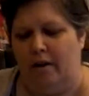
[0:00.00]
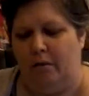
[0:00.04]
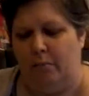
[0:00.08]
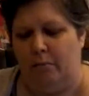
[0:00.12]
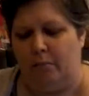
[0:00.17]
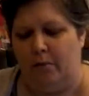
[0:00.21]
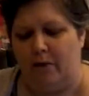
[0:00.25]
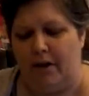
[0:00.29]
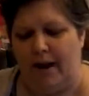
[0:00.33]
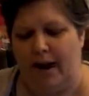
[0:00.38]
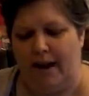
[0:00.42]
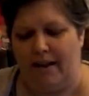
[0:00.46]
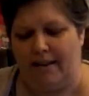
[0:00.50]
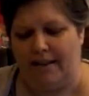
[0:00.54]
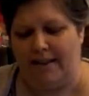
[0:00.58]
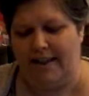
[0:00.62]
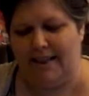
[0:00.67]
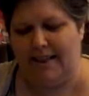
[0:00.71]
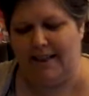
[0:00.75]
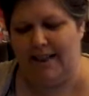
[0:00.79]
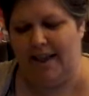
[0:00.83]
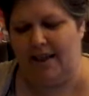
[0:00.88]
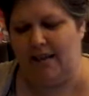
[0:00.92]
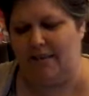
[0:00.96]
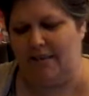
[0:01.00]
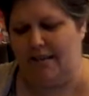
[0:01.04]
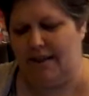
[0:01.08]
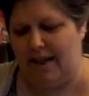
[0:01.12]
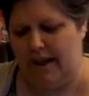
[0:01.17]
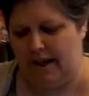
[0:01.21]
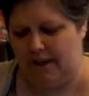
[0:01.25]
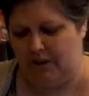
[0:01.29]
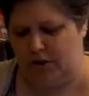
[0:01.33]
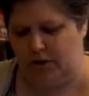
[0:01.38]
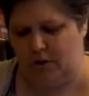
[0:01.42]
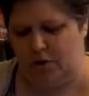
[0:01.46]
morality tales,
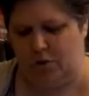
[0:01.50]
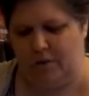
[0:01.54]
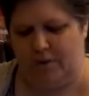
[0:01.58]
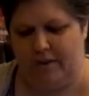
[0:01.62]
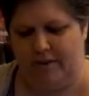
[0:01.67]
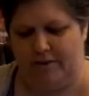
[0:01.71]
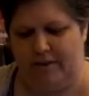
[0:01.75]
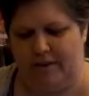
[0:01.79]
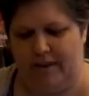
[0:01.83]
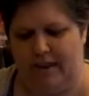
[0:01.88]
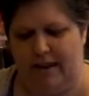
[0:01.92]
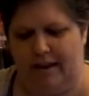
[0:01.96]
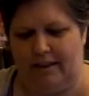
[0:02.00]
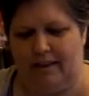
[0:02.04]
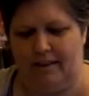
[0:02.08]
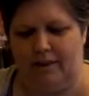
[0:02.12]
that sort of thing.